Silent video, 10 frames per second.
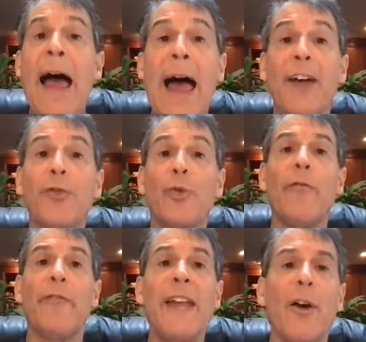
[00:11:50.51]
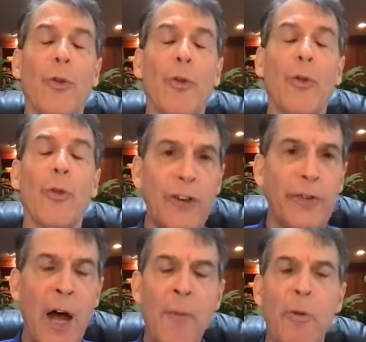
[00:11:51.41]
as revealed through
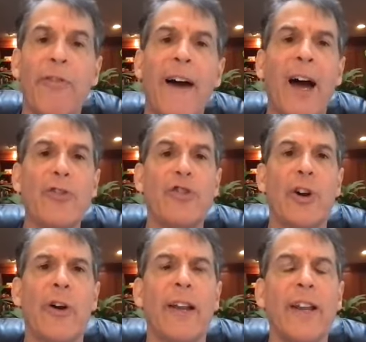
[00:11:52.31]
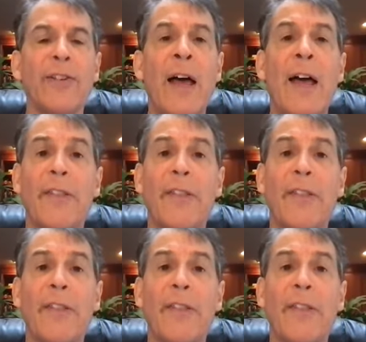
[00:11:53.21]
these profound journeys,